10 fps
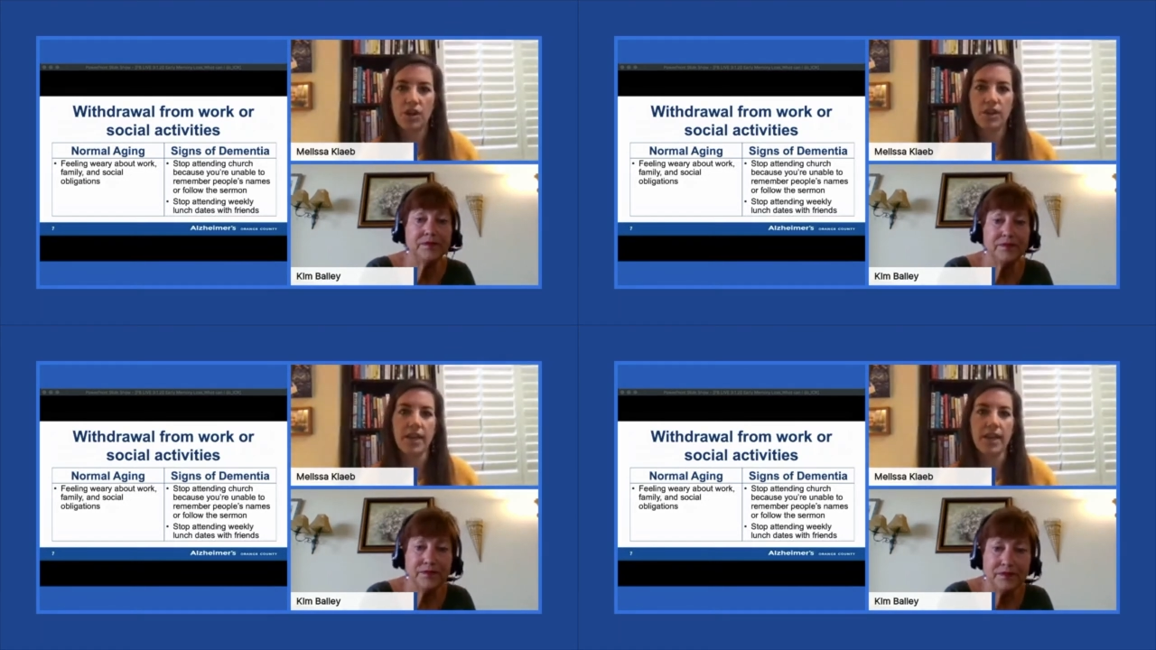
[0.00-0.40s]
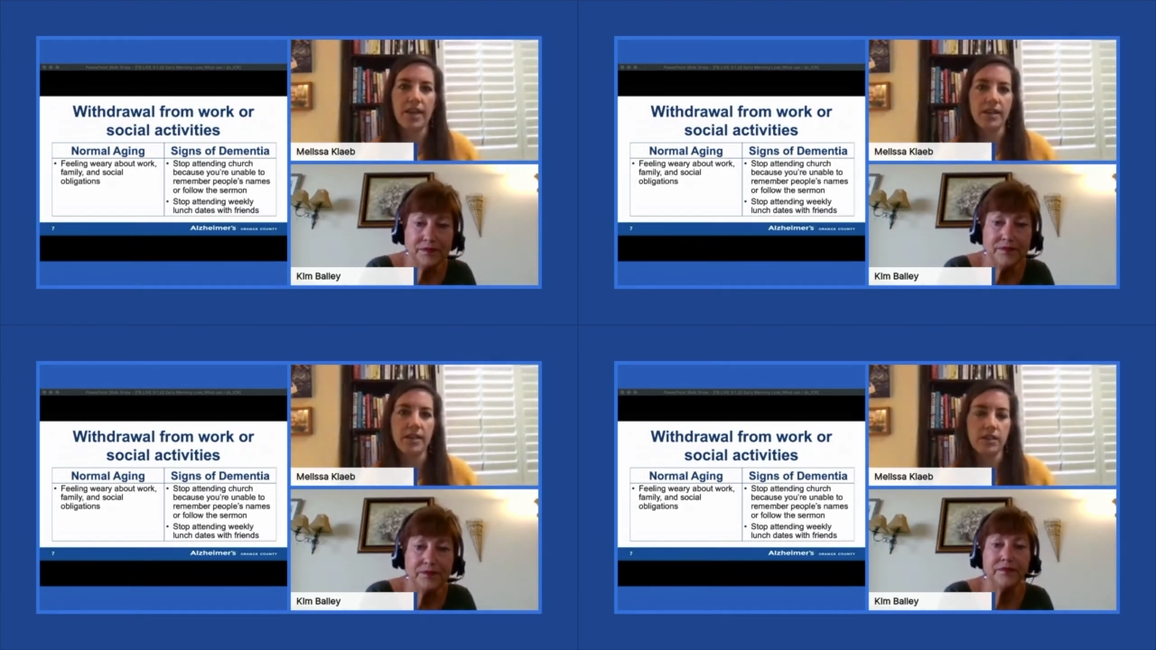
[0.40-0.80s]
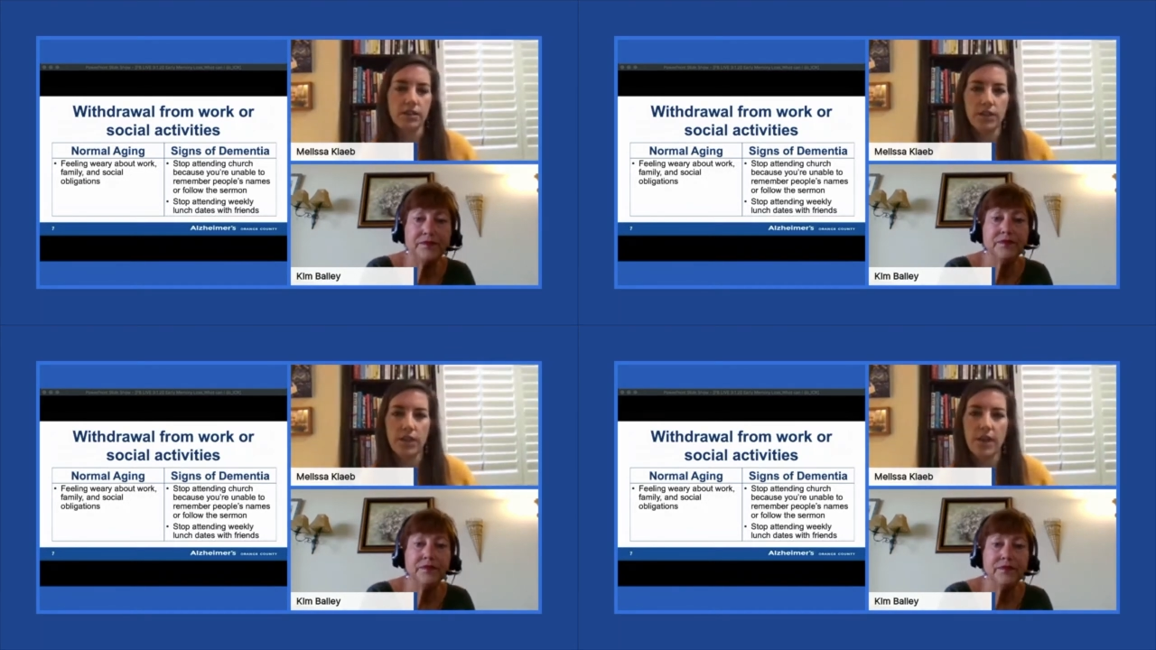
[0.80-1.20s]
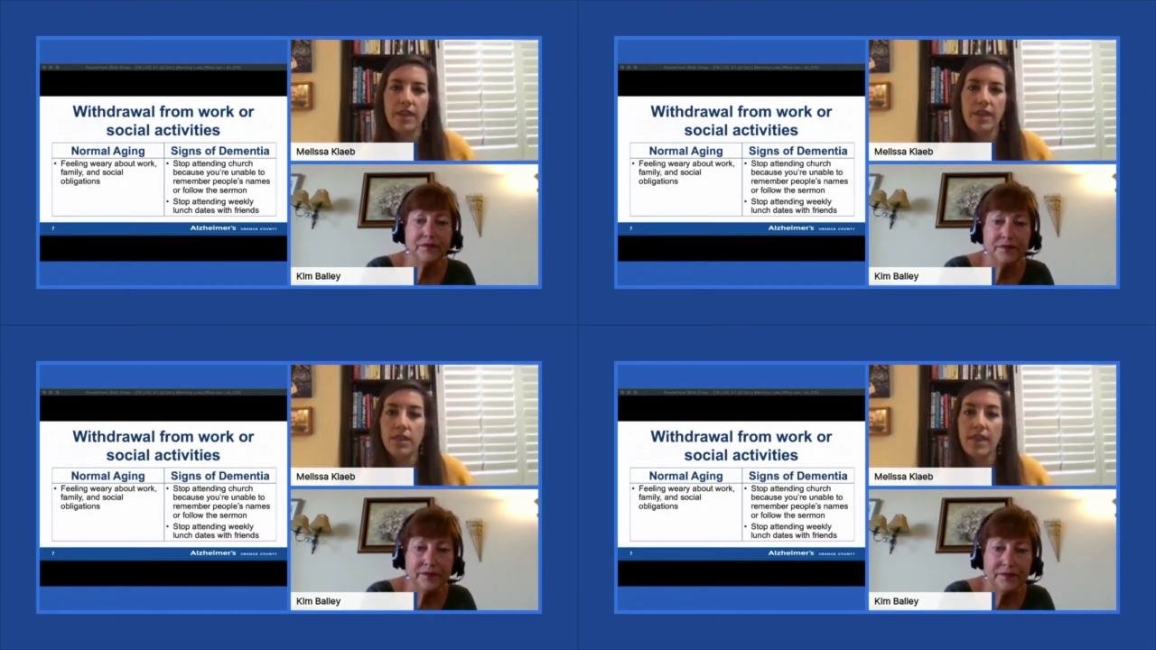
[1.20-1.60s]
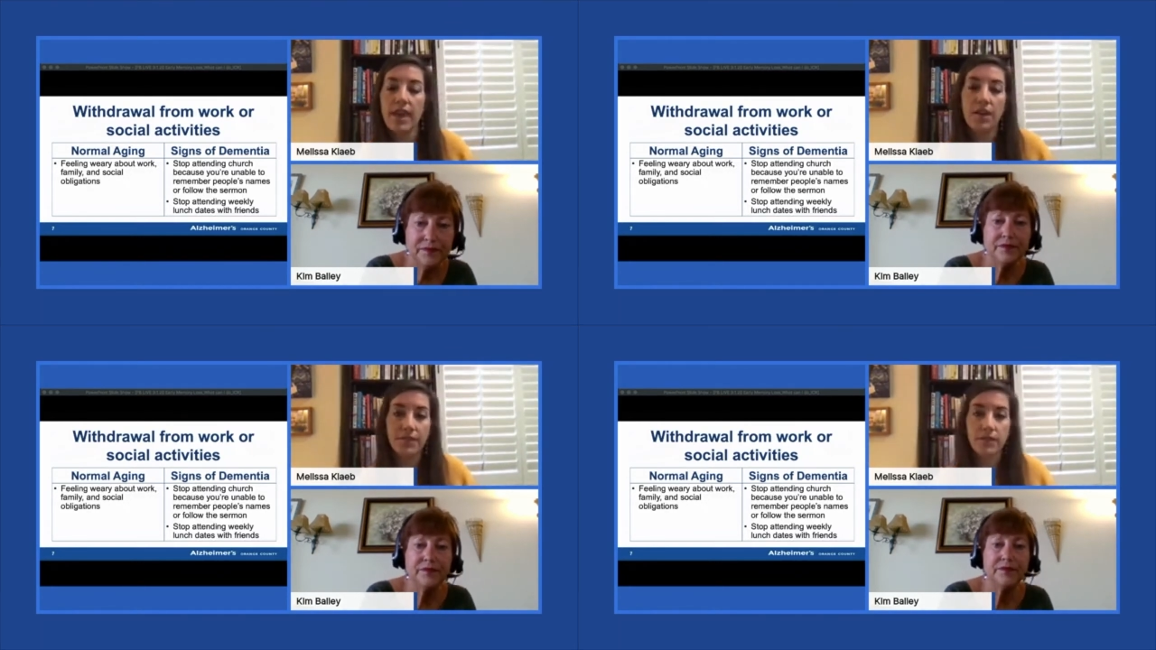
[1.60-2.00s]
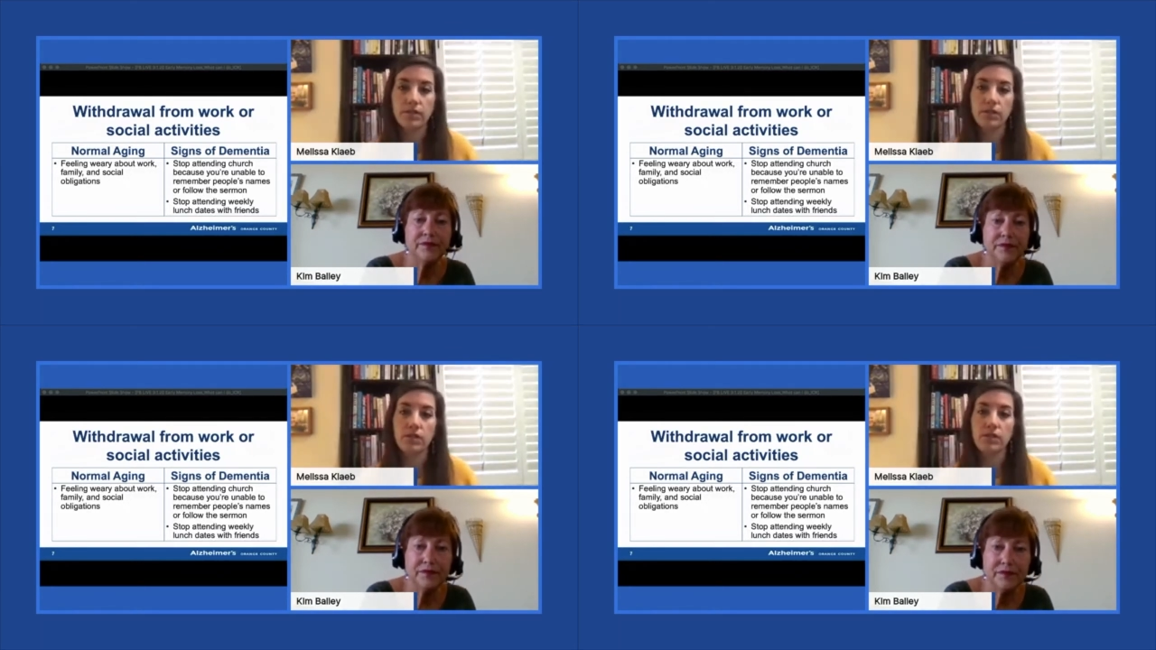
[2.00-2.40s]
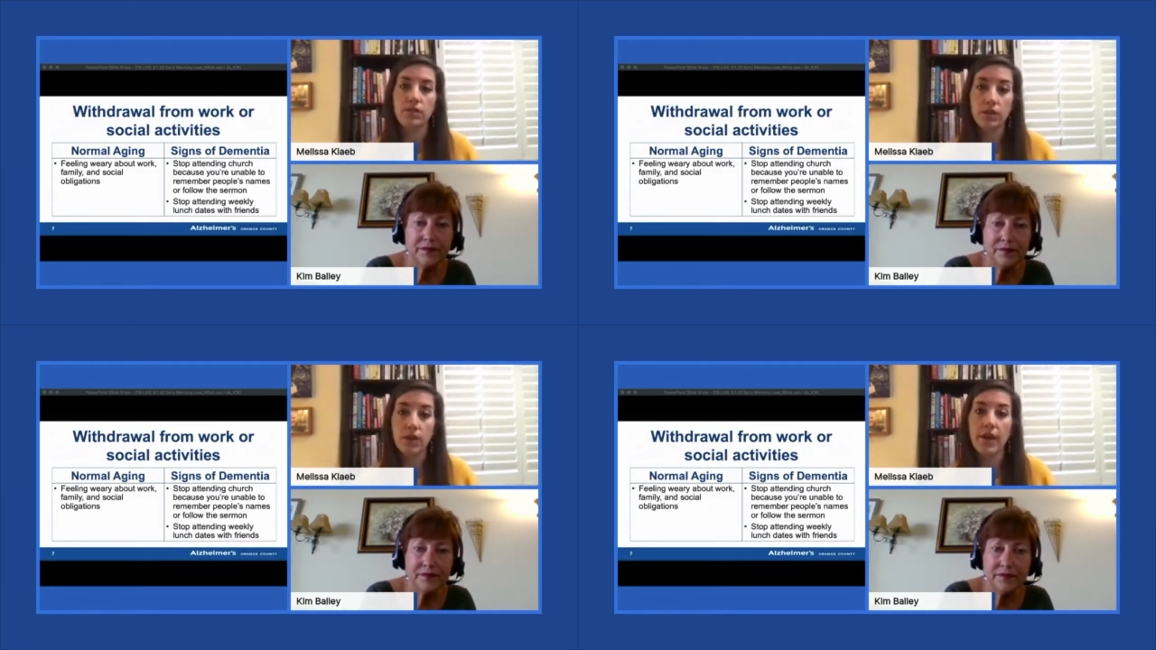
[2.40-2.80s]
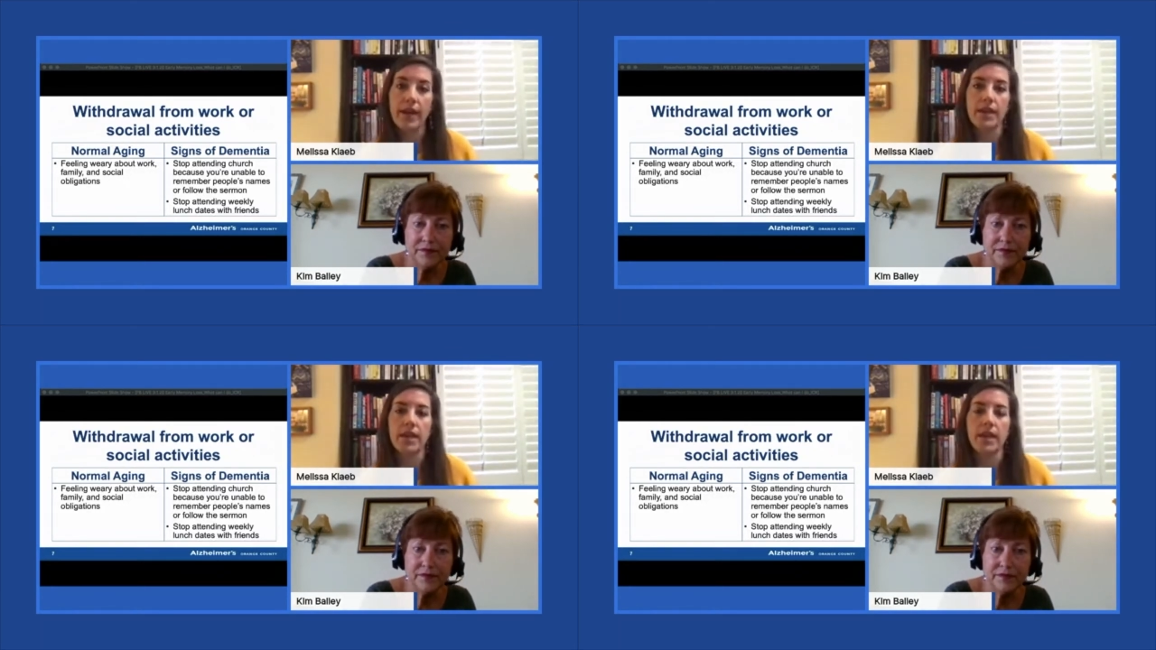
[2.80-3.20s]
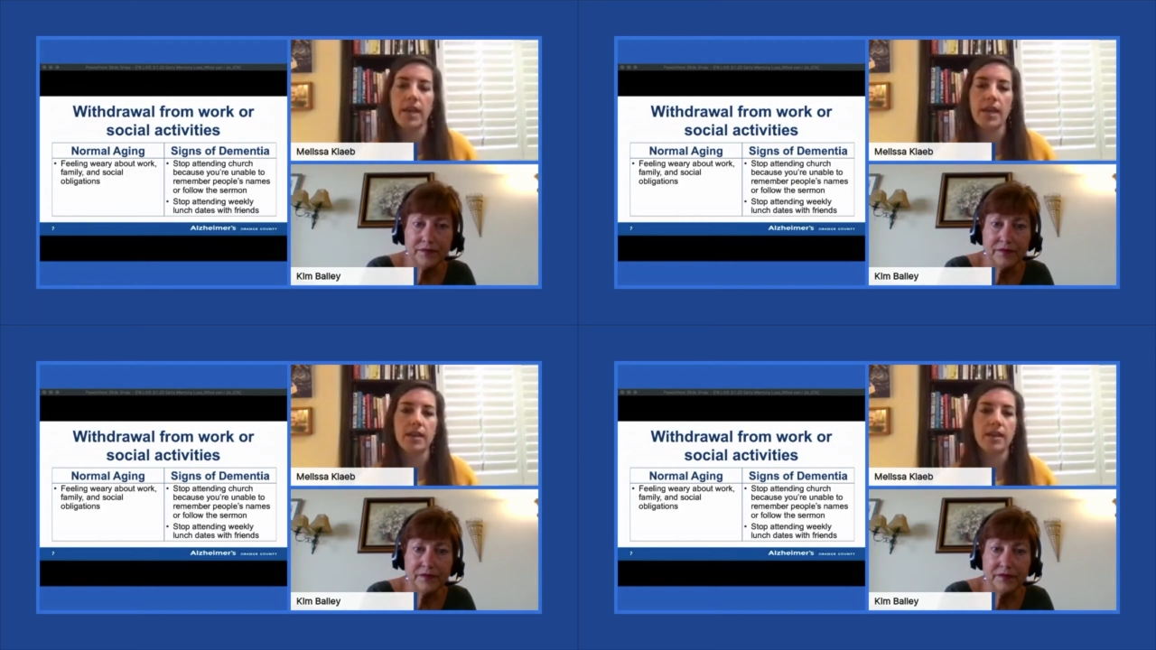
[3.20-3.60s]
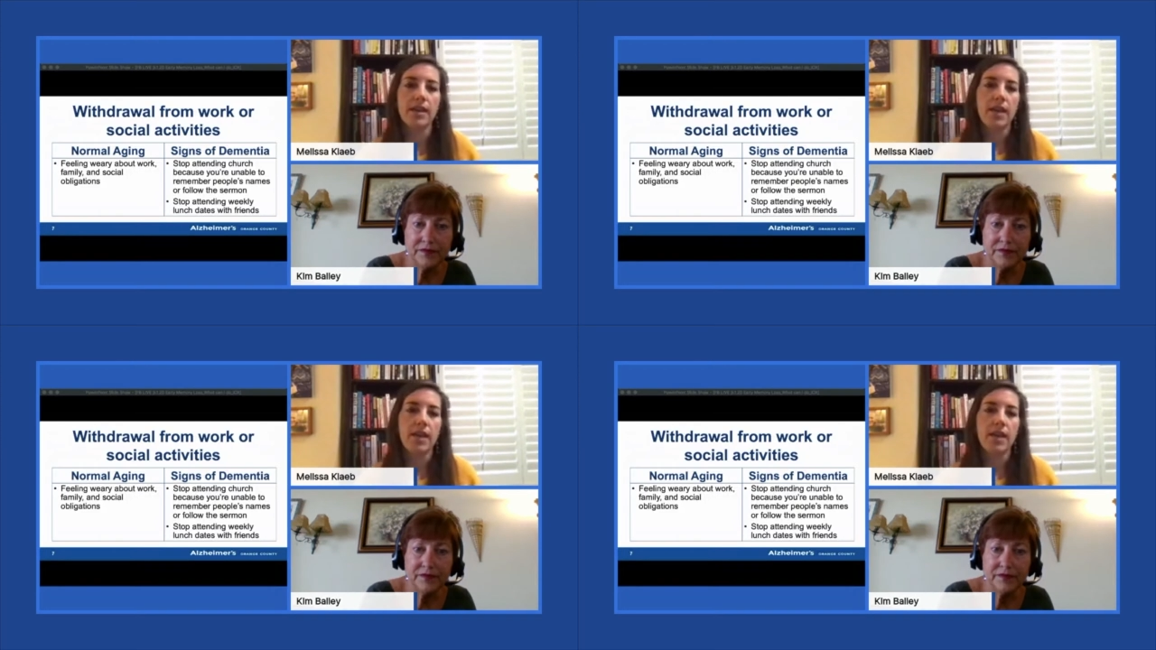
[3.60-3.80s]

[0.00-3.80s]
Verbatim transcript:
Speaker 1: yep. and you know and they often do go hand in hand